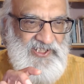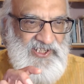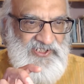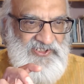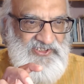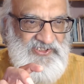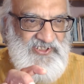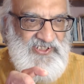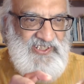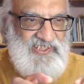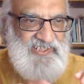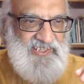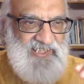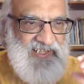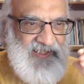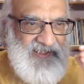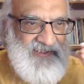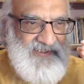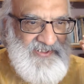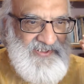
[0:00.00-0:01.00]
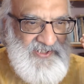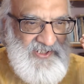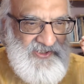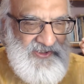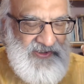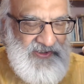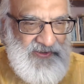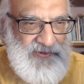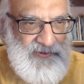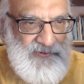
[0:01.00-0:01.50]
tasty, and
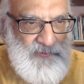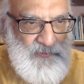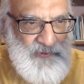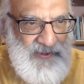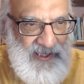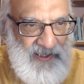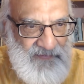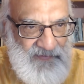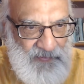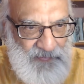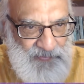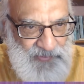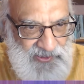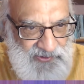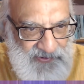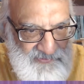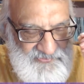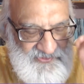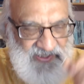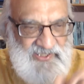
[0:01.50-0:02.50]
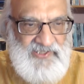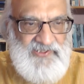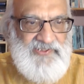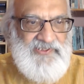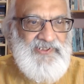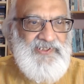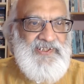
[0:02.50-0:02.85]
just to have a bit of that